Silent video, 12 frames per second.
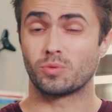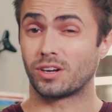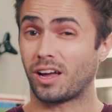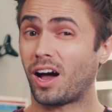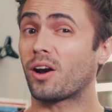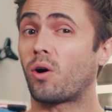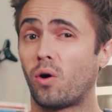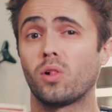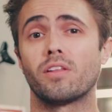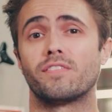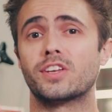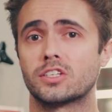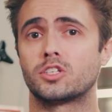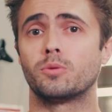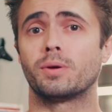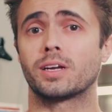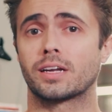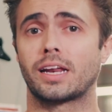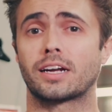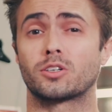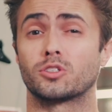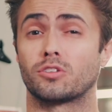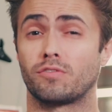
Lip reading: not all of these 2-pin connectors